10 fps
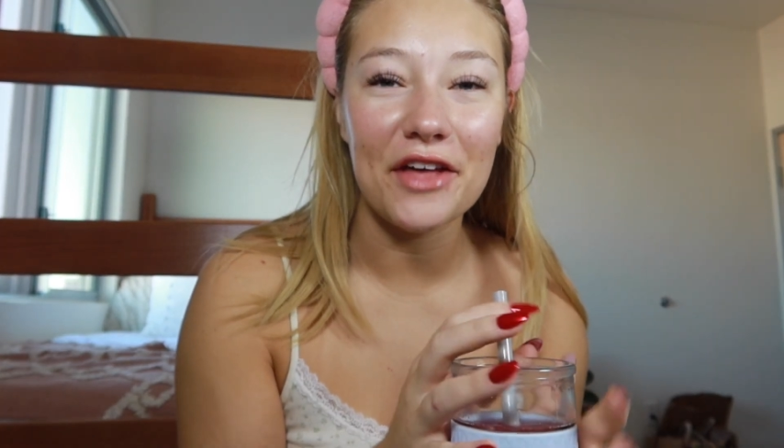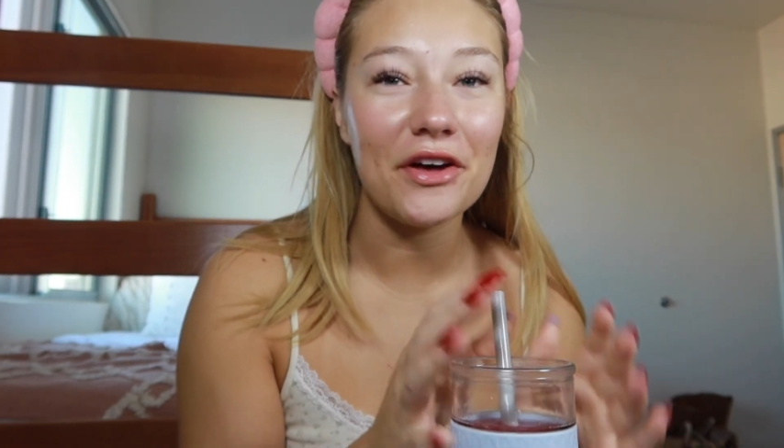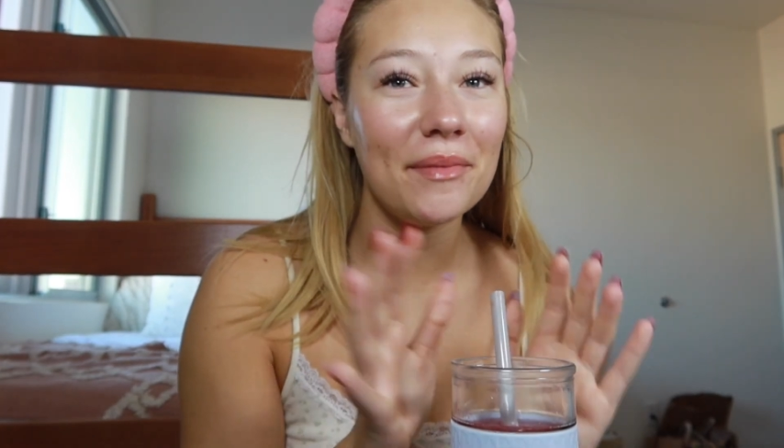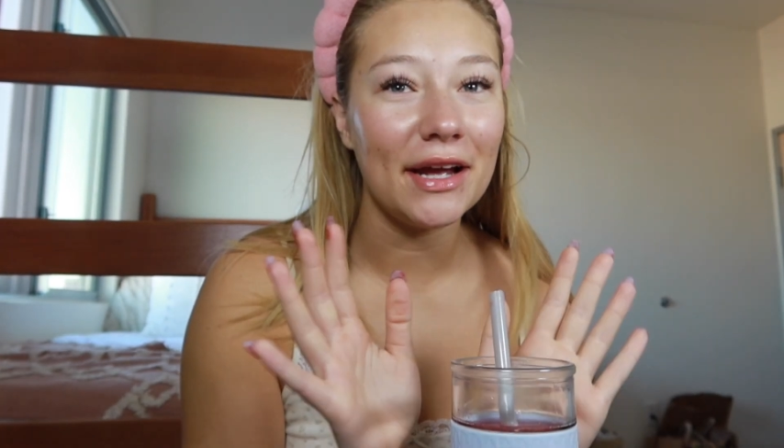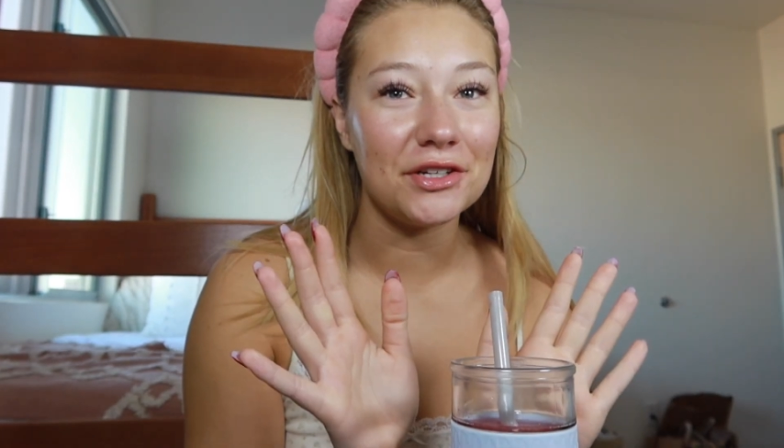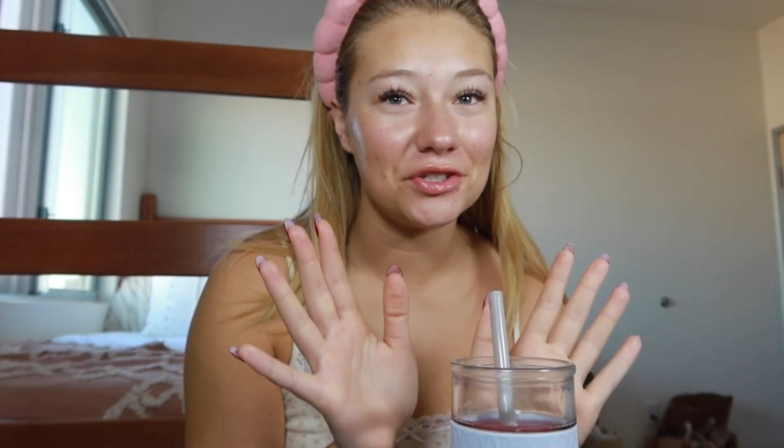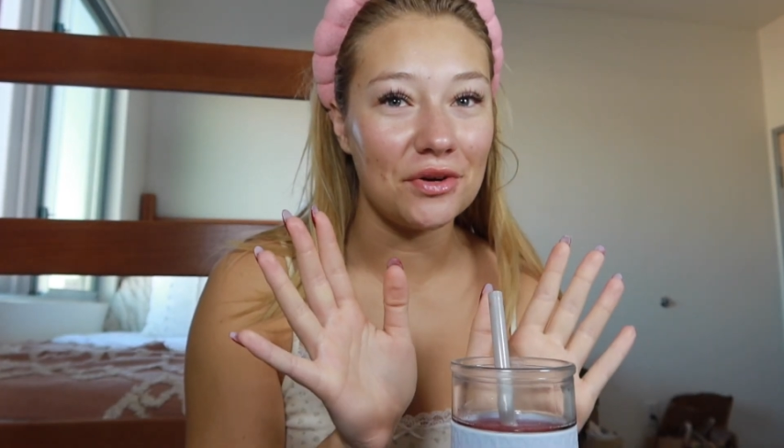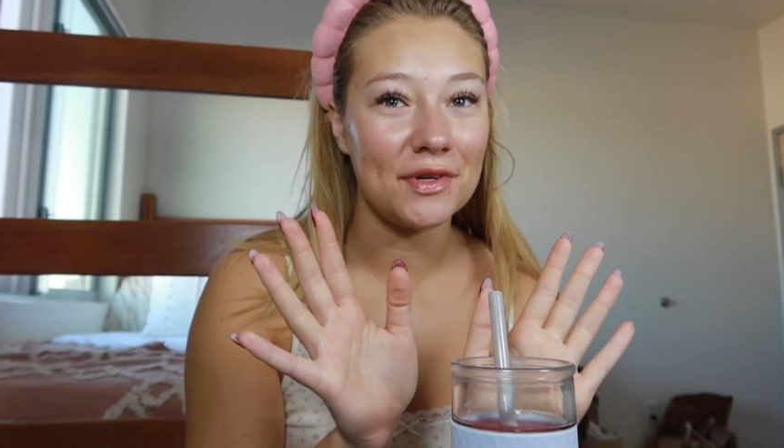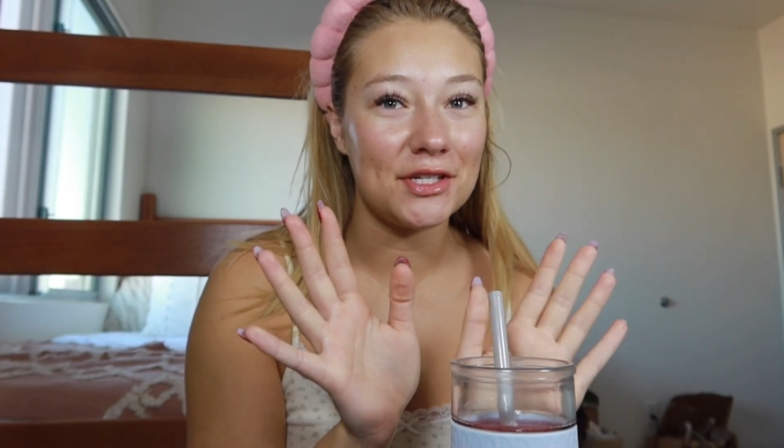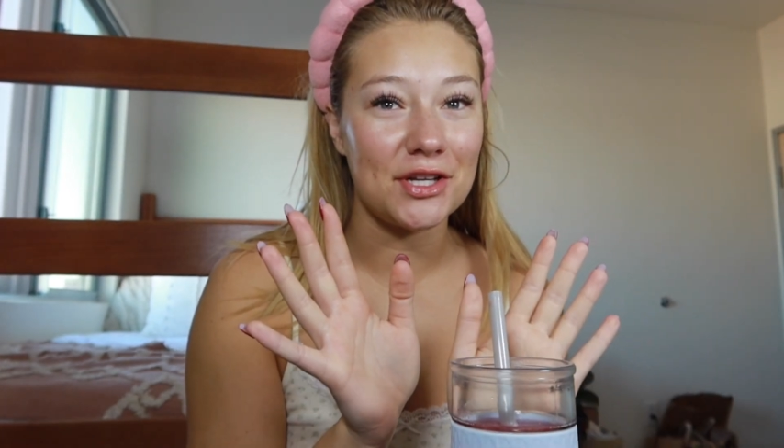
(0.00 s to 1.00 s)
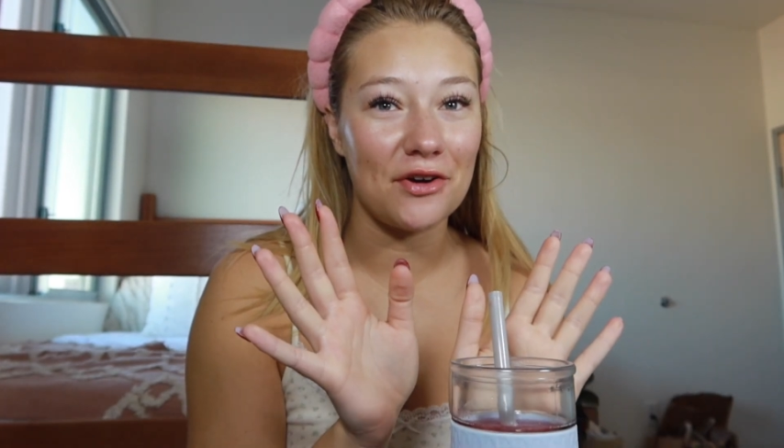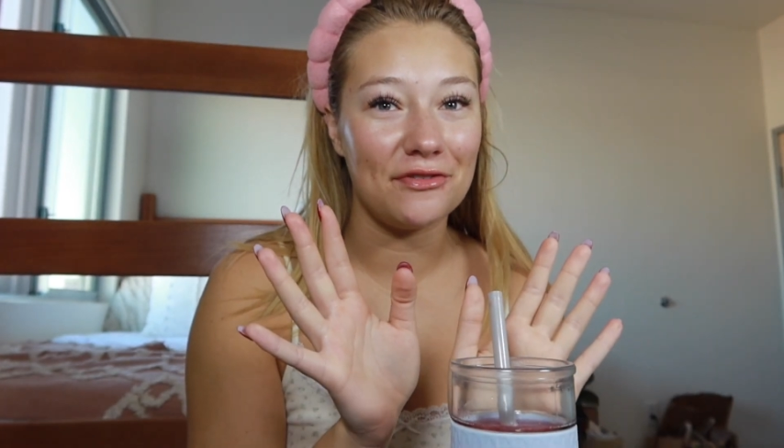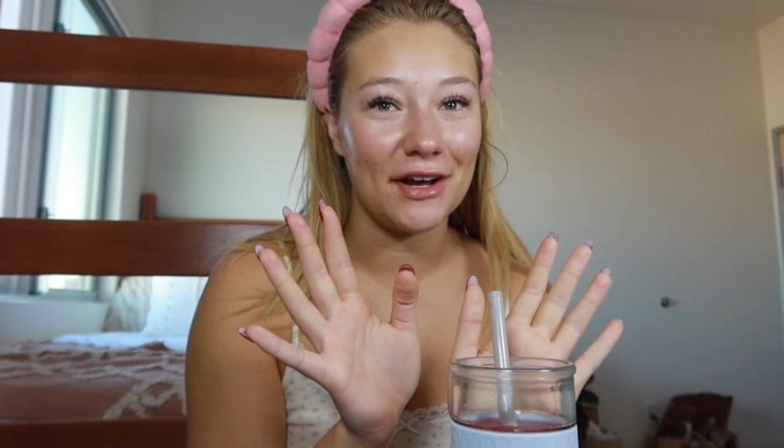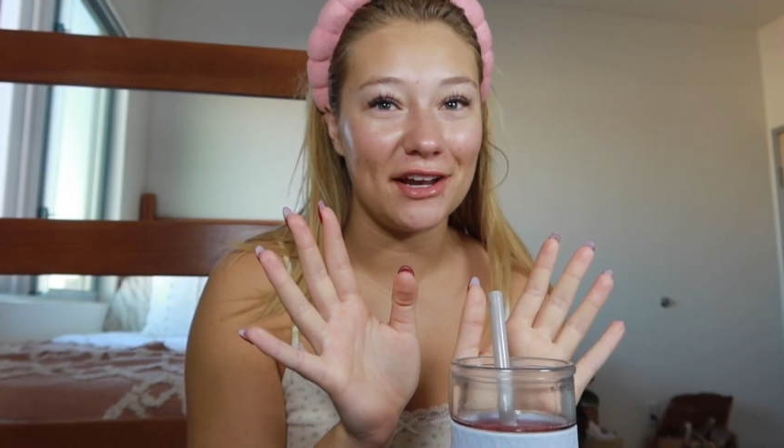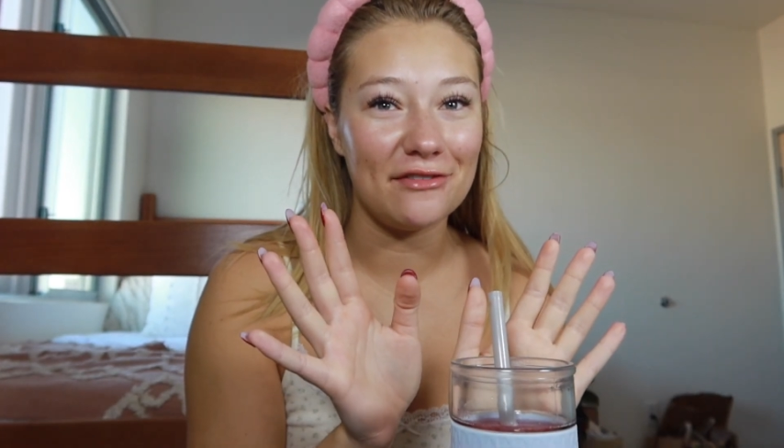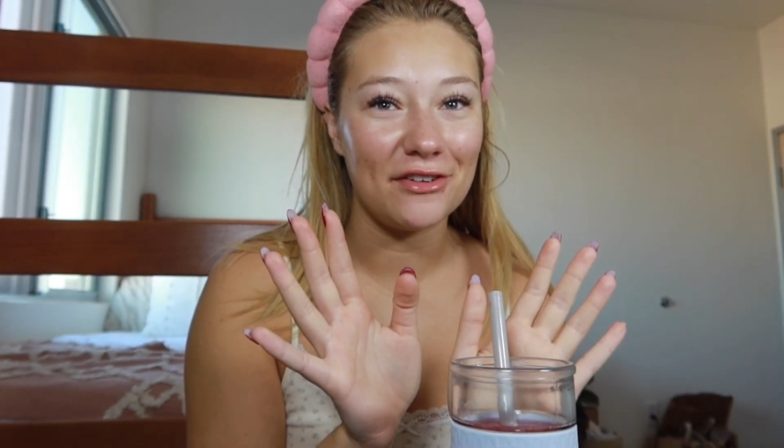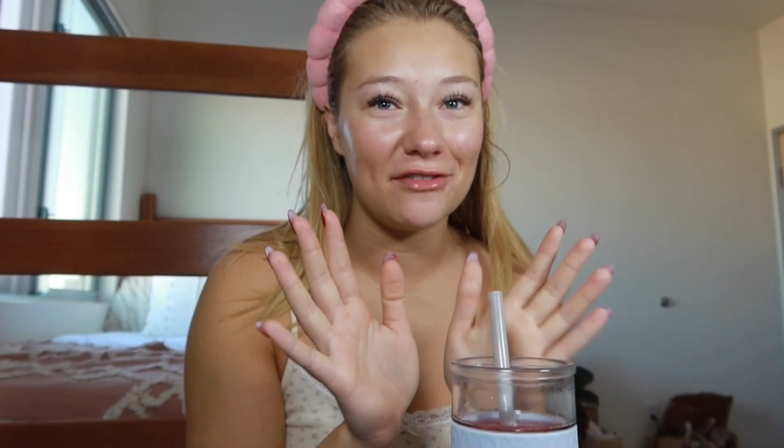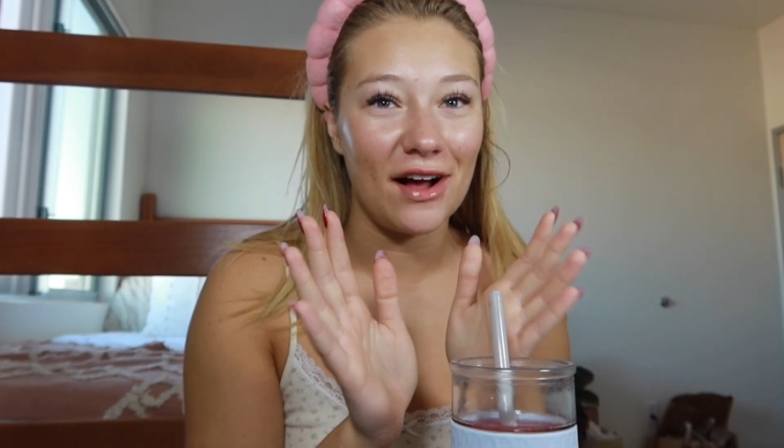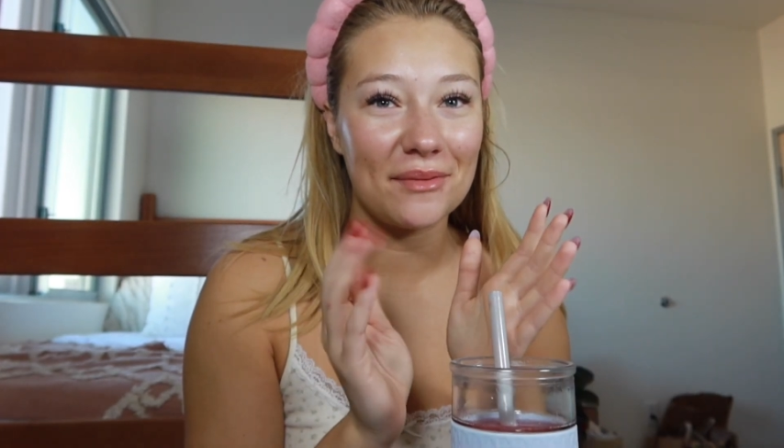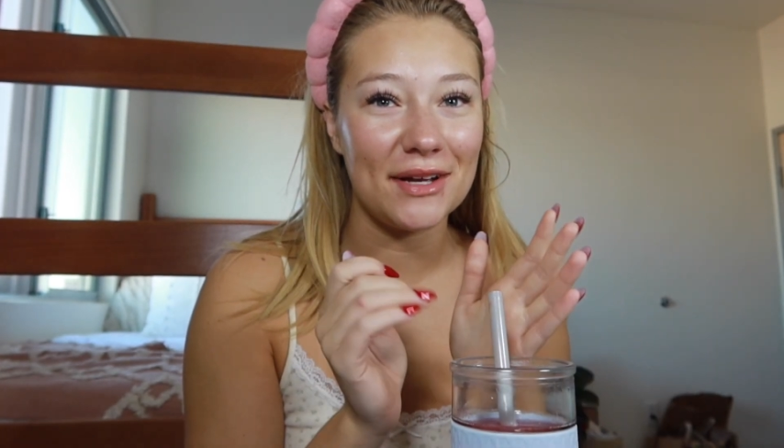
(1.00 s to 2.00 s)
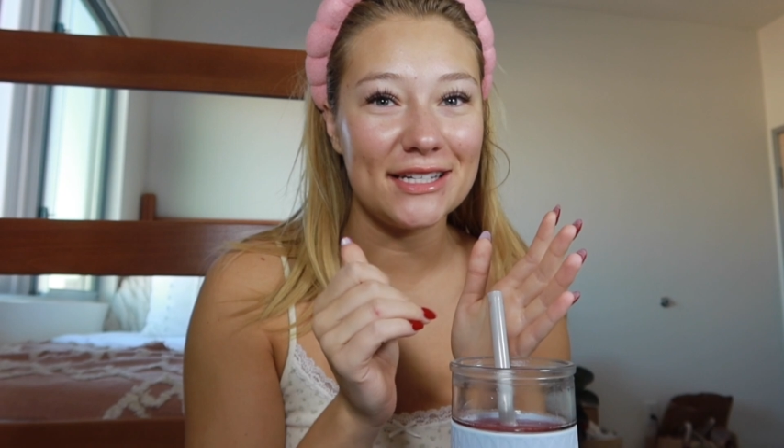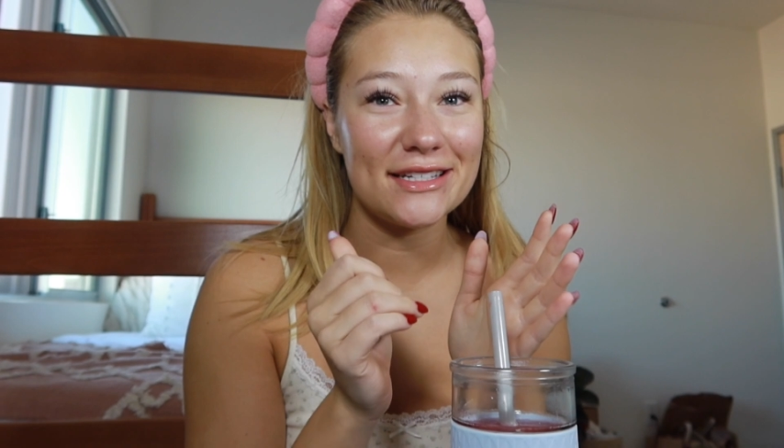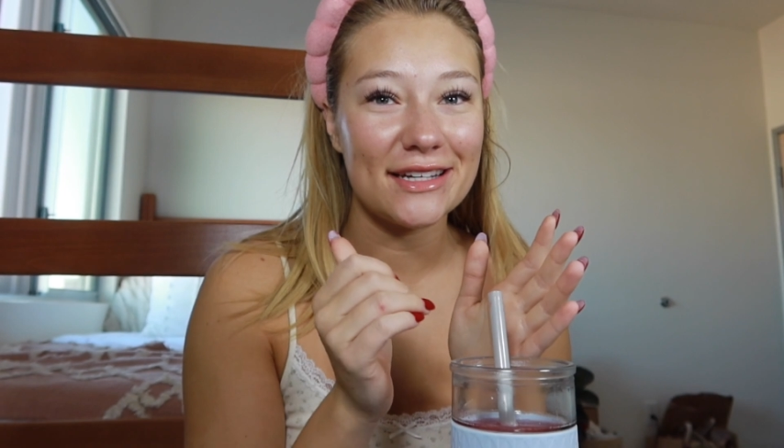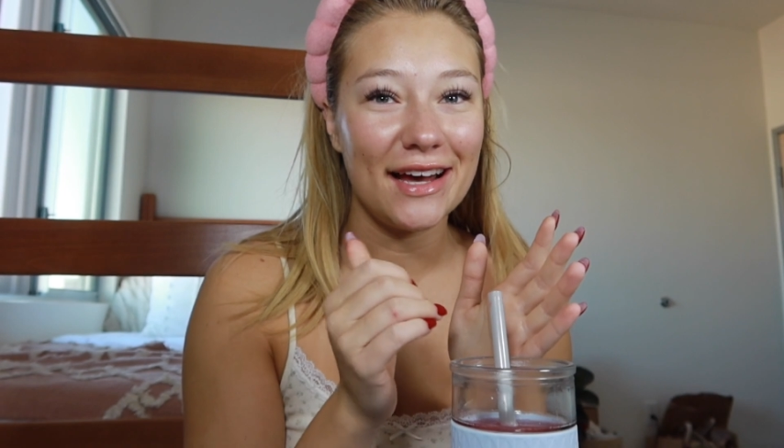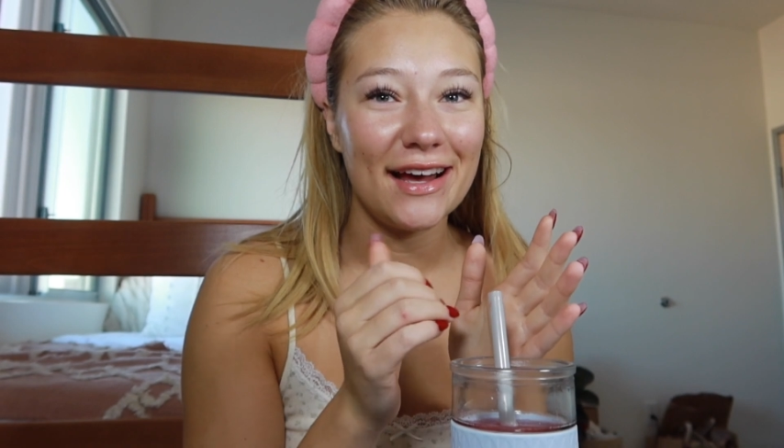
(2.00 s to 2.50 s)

I thought my intro was so funny for Vlogmas.